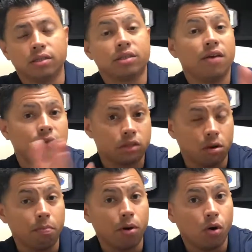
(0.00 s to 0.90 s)
savings
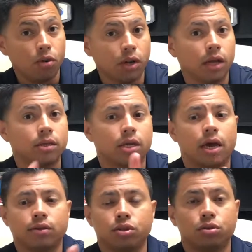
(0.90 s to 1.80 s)
component
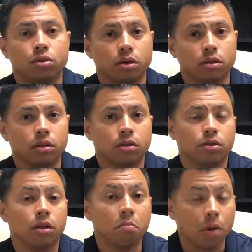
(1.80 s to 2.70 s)
attached to
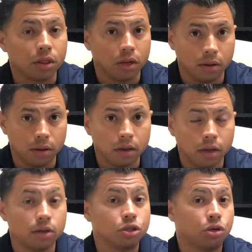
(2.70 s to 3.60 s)
the monthly
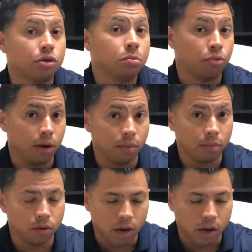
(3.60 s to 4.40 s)
insurance premium.